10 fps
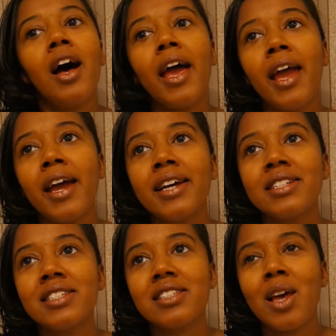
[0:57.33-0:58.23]

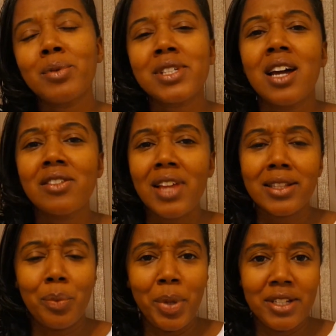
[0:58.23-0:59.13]
And that was kind of
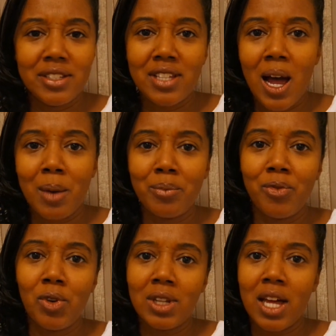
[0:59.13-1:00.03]
like the pit stop
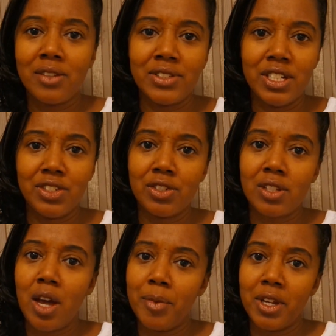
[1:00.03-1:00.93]
for a lot of
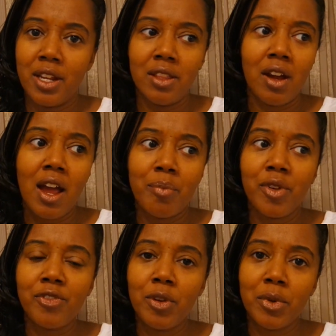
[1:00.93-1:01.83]
teachers coming in. There had
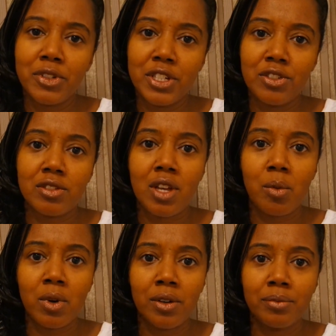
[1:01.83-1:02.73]
been female teachers
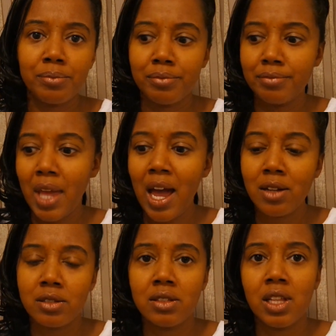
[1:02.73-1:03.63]
that were
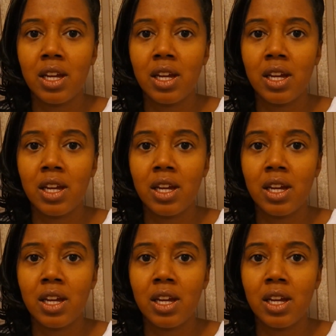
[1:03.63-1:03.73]
housed